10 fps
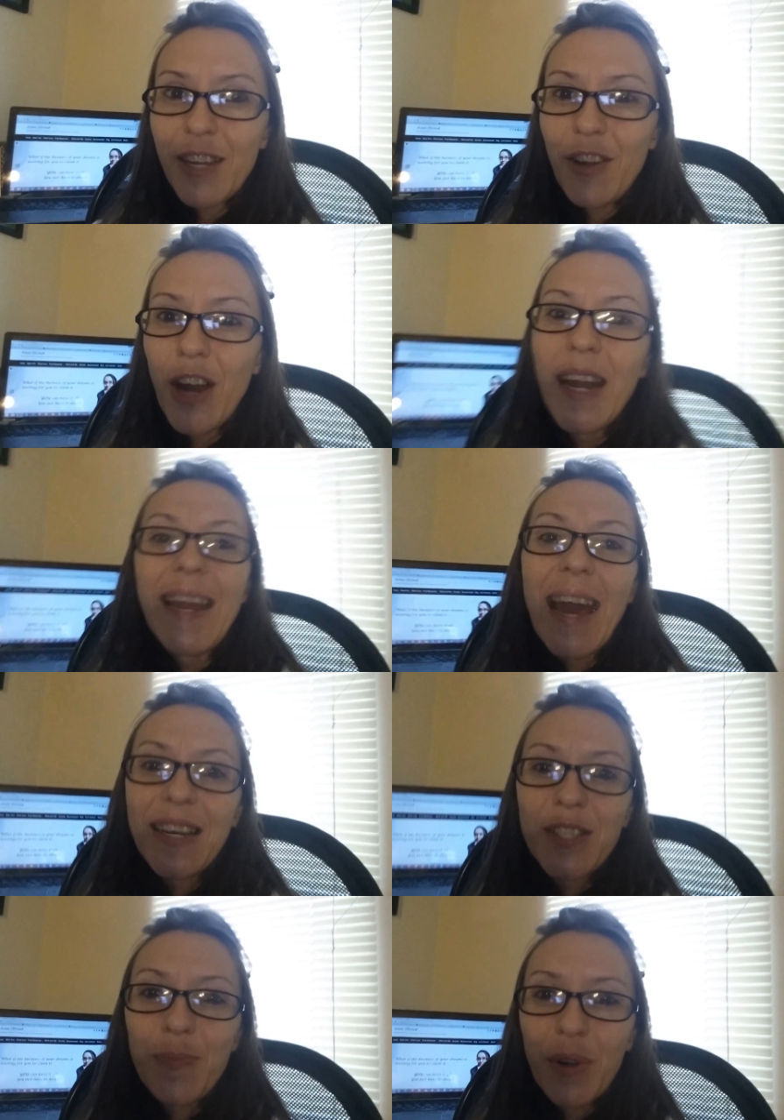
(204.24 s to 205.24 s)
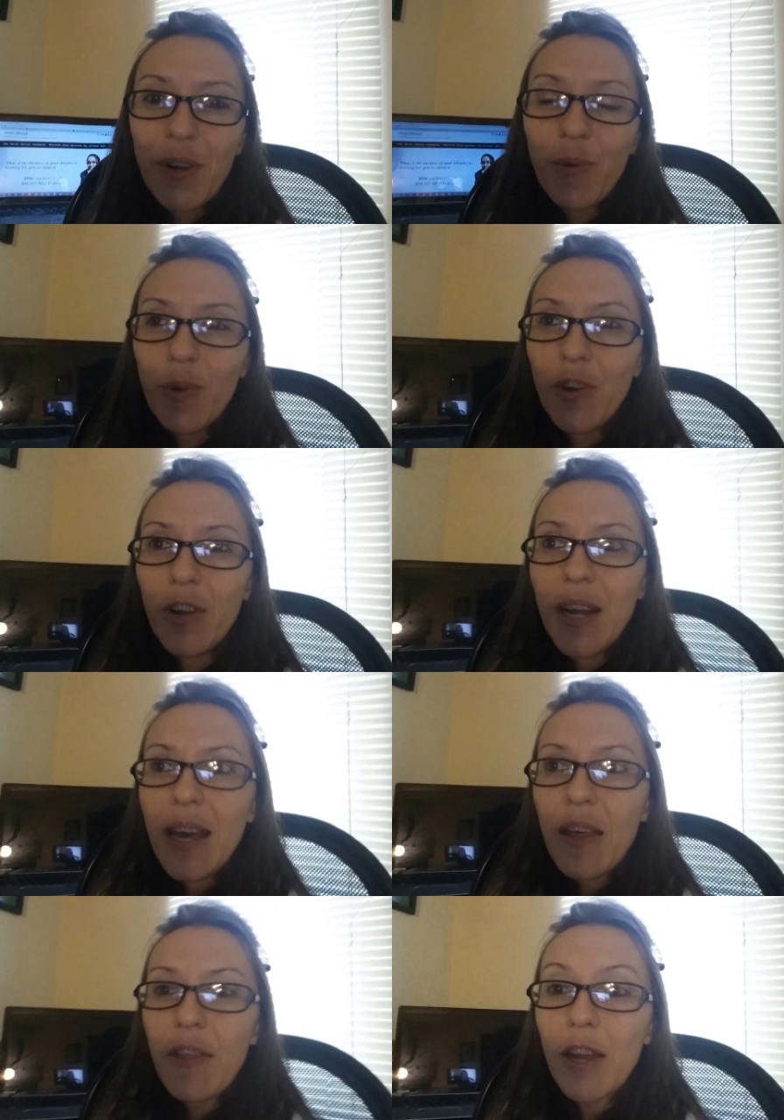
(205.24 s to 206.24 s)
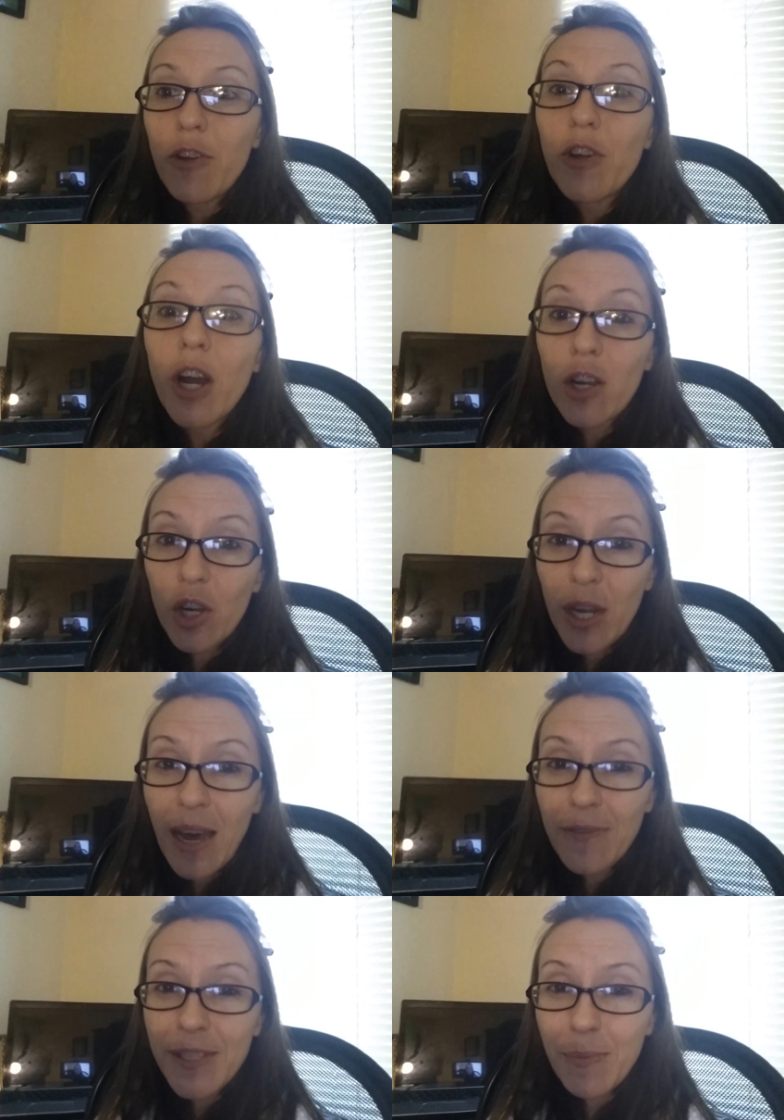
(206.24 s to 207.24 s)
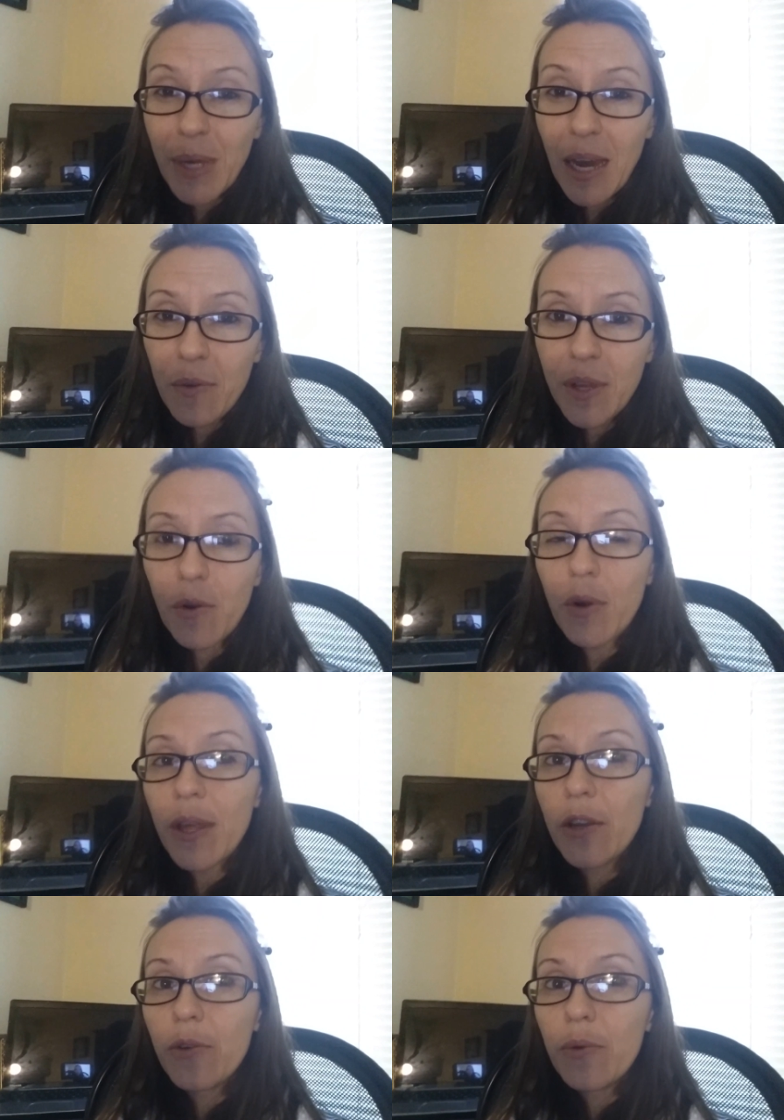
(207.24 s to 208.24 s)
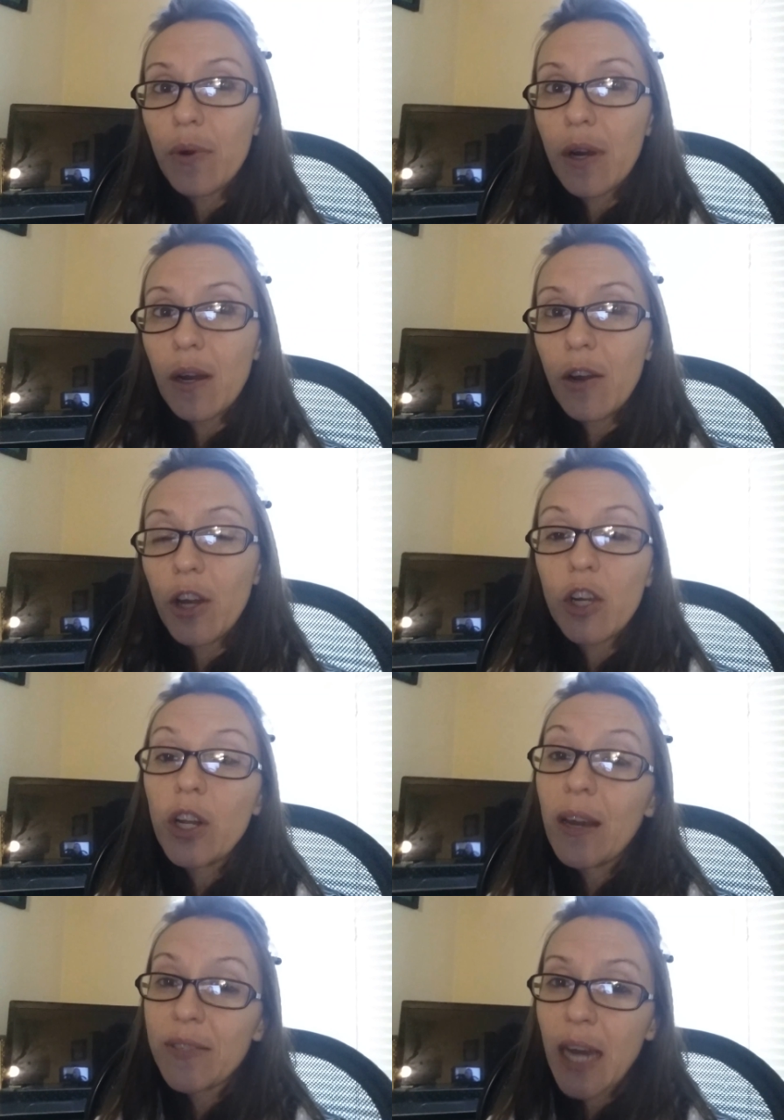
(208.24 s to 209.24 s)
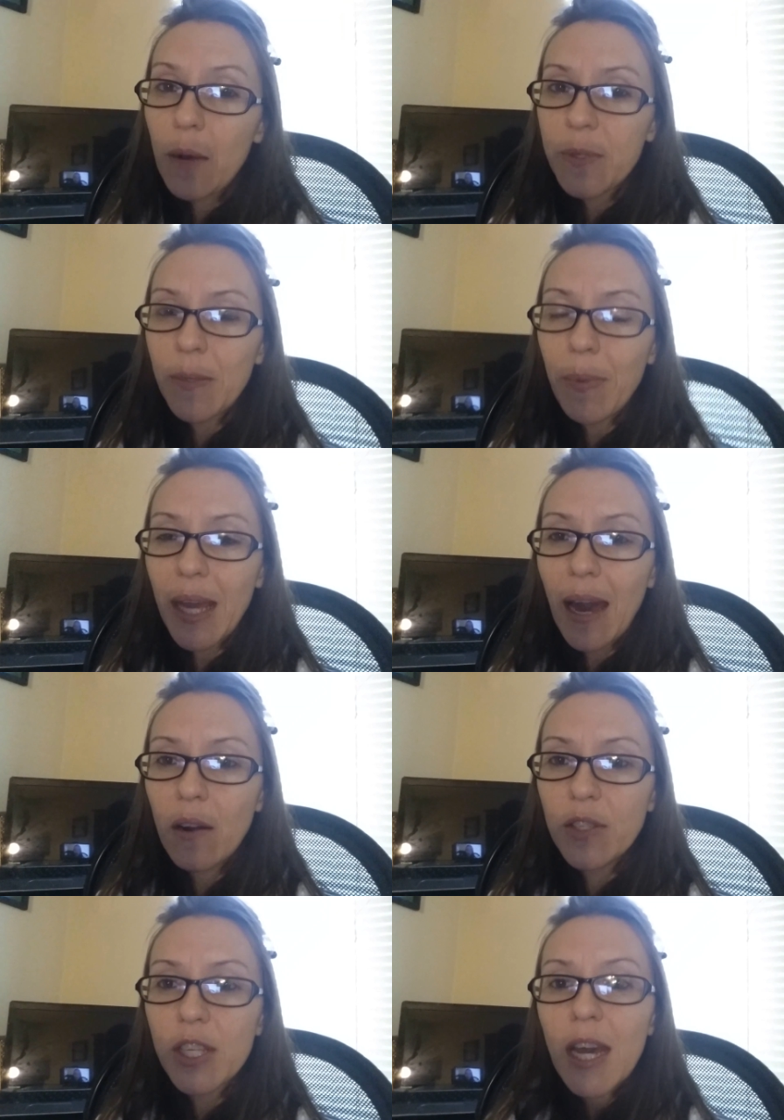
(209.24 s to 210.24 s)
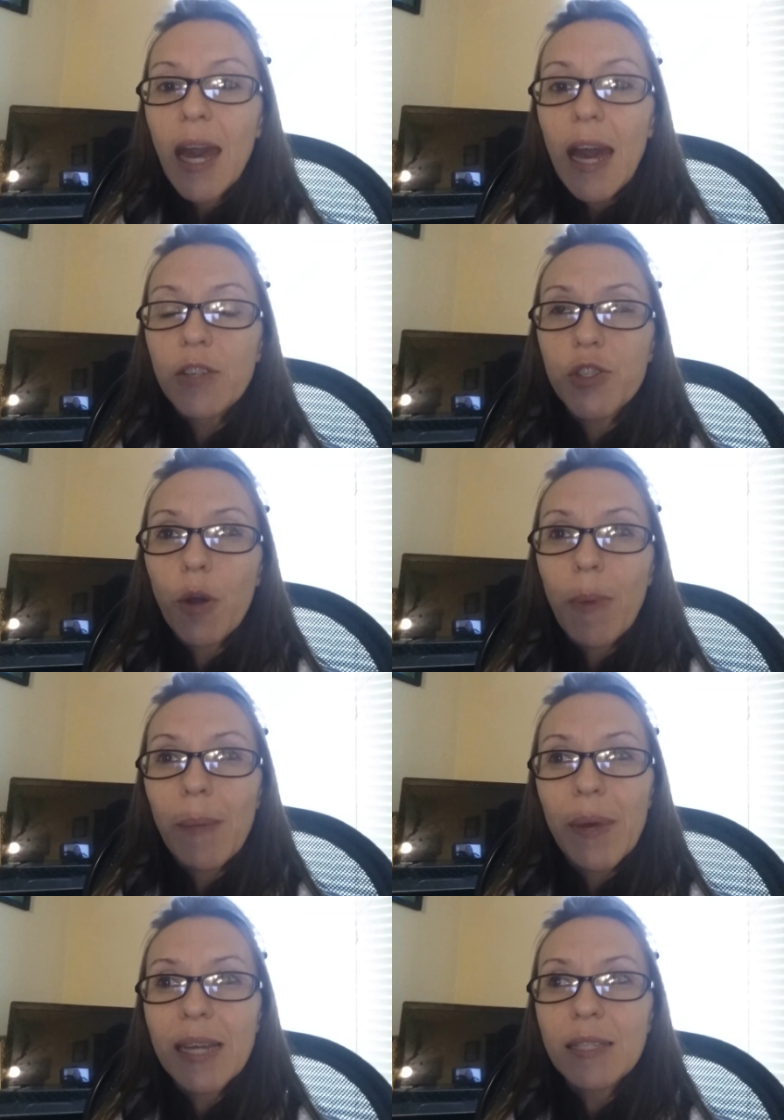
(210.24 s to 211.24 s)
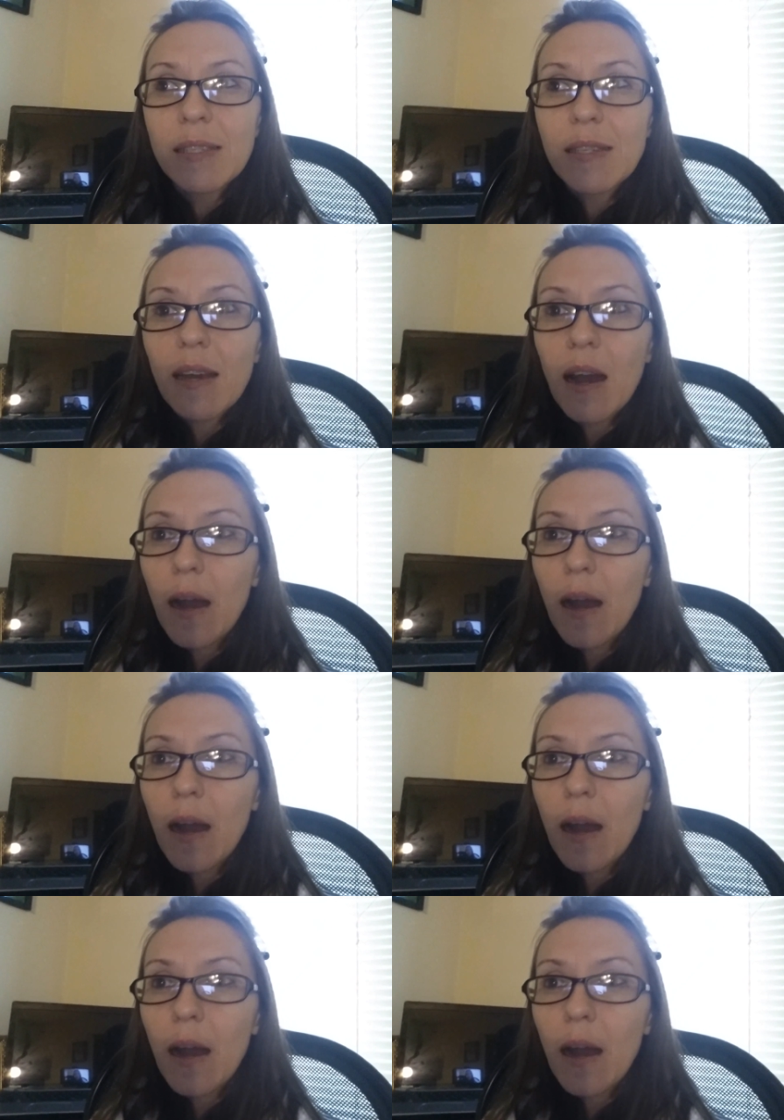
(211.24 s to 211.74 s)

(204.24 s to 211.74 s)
you're not an expert, or that you're not good enough to be out there, or that you are not good enough to help somebody else. And so my biggest